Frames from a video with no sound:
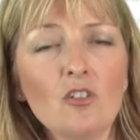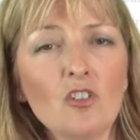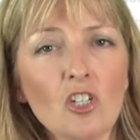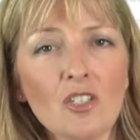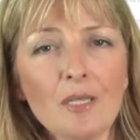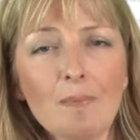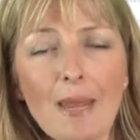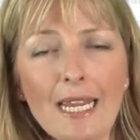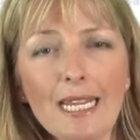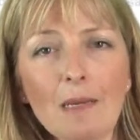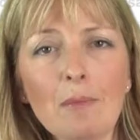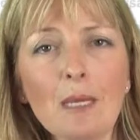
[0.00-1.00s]
Just
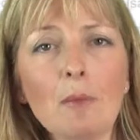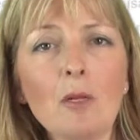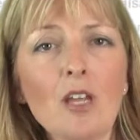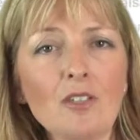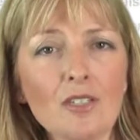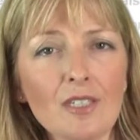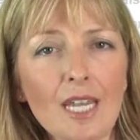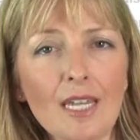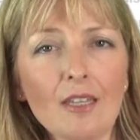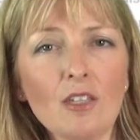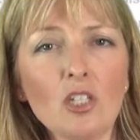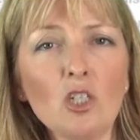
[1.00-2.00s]
making people
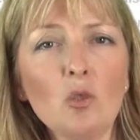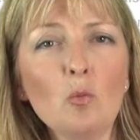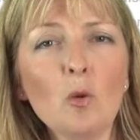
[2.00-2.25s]
understand that you